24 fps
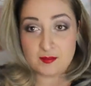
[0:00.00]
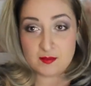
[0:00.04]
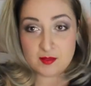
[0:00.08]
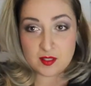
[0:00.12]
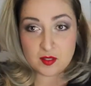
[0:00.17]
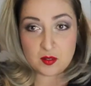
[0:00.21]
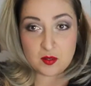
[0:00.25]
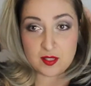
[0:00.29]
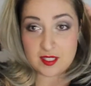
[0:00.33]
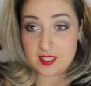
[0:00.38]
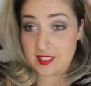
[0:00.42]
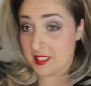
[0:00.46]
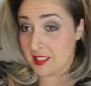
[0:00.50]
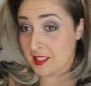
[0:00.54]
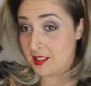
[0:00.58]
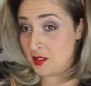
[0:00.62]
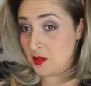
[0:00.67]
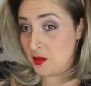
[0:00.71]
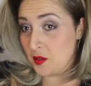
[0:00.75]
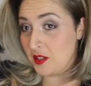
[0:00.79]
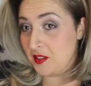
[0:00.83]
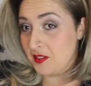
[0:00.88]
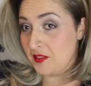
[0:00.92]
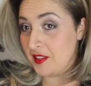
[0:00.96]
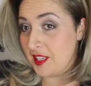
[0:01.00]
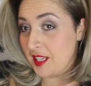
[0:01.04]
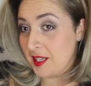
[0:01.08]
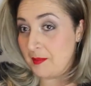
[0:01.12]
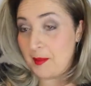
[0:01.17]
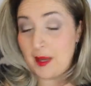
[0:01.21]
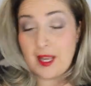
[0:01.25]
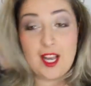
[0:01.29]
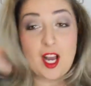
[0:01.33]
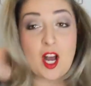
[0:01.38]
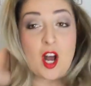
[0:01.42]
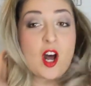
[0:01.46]
So this is sort of like
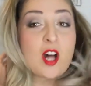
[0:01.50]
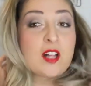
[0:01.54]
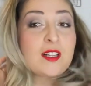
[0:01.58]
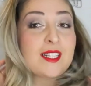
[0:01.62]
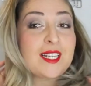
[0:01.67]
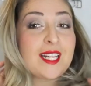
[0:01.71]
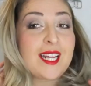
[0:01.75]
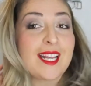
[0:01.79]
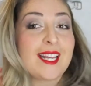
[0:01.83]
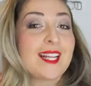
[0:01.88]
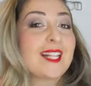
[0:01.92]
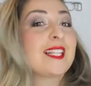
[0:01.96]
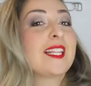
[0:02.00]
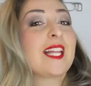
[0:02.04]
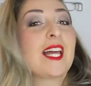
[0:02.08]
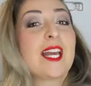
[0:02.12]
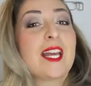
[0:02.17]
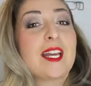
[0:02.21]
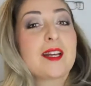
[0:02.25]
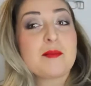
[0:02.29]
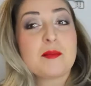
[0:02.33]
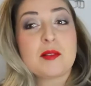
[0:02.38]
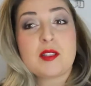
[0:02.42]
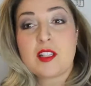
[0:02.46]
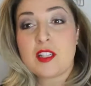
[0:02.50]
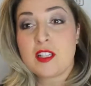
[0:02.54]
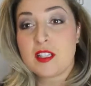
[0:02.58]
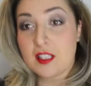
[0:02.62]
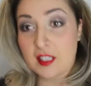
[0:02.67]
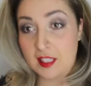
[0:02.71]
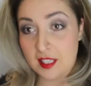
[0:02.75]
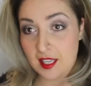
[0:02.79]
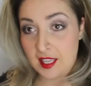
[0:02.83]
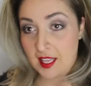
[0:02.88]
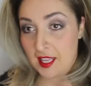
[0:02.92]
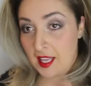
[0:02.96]
my Holiday Glam
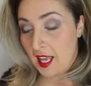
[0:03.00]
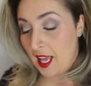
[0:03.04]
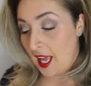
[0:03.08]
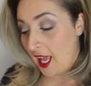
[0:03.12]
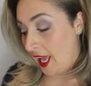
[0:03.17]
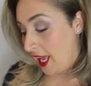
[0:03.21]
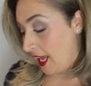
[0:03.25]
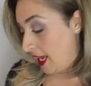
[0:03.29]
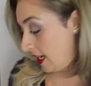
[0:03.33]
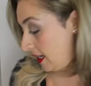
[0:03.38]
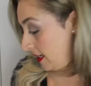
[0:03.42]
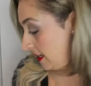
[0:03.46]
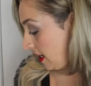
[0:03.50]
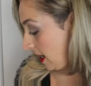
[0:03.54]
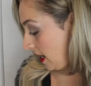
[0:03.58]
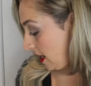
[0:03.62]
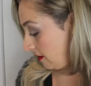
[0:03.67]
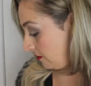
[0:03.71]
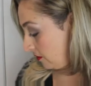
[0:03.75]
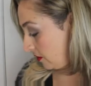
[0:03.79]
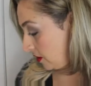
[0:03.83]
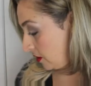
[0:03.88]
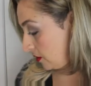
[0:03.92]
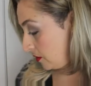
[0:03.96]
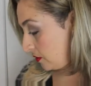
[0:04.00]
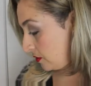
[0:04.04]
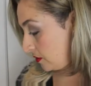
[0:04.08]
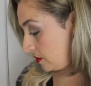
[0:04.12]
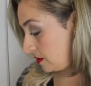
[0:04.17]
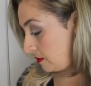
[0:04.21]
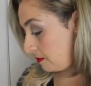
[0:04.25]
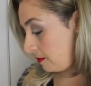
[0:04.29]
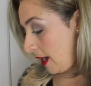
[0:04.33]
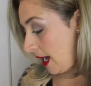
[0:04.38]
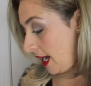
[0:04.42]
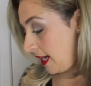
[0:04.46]
look, and I've
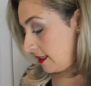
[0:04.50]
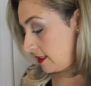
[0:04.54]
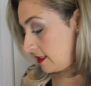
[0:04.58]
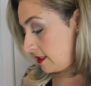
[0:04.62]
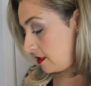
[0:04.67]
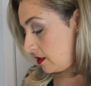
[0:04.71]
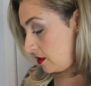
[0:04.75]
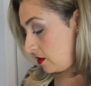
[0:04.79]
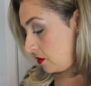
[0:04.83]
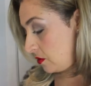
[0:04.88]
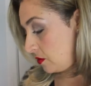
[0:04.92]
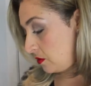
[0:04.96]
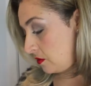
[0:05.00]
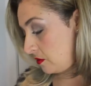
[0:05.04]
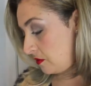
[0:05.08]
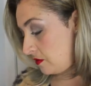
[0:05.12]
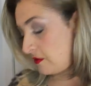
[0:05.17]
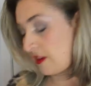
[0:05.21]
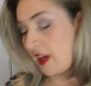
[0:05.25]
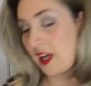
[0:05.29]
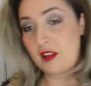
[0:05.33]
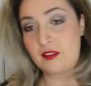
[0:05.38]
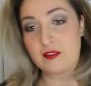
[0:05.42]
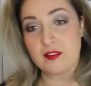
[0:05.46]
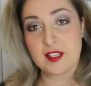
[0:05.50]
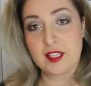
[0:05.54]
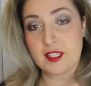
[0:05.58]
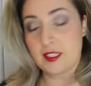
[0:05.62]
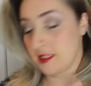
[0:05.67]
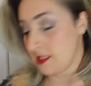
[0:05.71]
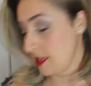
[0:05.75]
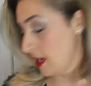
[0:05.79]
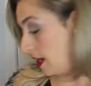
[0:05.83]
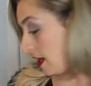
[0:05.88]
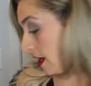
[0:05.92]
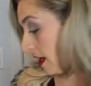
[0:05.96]
used MAC's new
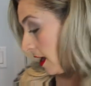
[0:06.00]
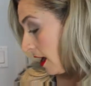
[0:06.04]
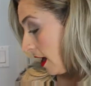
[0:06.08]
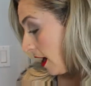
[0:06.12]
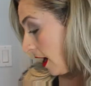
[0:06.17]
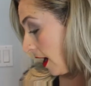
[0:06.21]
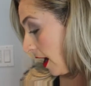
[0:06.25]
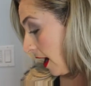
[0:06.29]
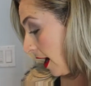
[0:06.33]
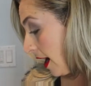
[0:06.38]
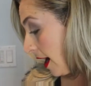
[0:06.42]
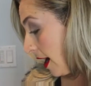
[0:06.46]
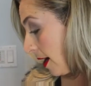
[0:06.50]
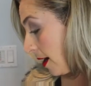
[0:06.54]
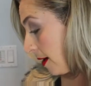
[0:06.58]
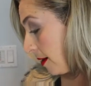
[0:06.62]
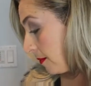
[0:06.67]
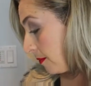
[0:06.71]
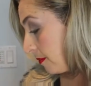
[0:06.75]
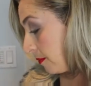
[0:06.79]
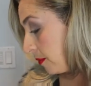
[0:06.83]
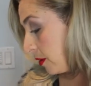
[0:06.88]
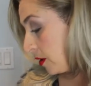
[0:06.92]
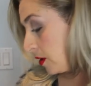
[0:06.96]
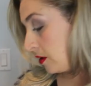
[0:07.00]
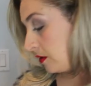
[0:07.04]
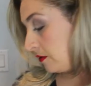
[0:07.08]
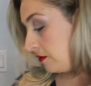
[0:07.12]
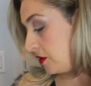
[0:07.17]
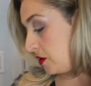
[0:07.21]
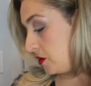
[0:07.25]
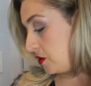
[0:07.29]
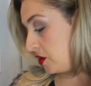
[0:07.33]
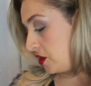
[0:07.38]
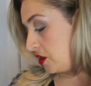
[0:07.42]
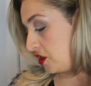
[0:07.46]
Velvet Pearl
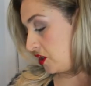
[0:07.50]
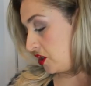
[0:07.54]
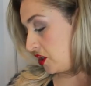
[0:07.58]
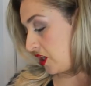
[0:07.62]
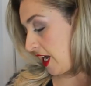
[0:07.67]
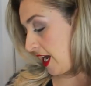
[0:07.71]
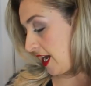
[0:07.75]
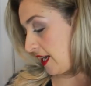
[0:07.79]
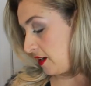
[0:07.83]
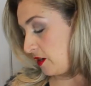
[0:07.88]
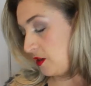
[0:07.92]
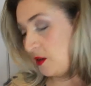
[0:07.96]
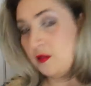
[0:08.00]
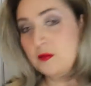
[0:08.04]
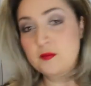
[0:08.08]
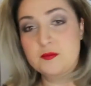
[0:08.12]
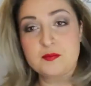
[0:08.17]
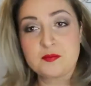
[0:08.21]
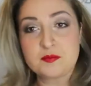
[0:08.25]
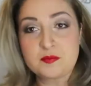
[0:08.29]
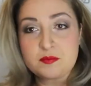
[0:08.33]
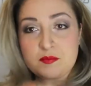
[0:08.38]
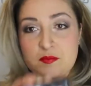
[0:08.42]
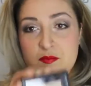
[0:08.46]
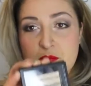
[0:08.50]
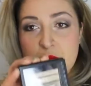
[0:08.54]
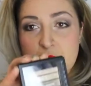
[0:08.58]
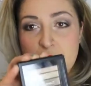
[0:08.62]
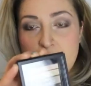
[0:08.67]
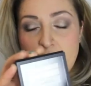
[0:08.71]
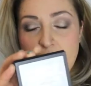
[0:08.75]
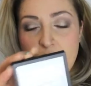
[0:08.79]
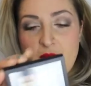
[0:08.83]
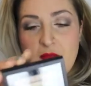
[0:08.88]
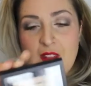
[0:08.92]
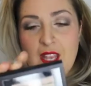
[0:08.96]
Fusion Shadow,
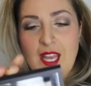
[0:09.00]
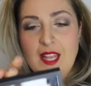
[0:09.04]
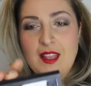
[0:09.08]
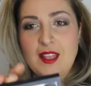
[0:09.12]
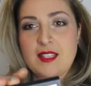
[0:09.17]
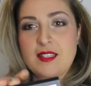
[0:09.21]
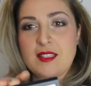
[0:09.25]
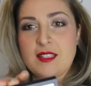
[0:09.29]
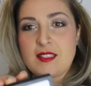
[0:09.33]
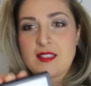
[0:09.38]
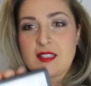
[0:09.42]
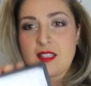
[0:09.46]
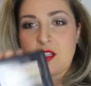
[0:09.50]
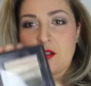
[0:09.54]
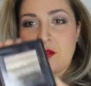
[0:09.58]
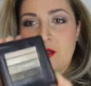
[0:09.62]
and this is the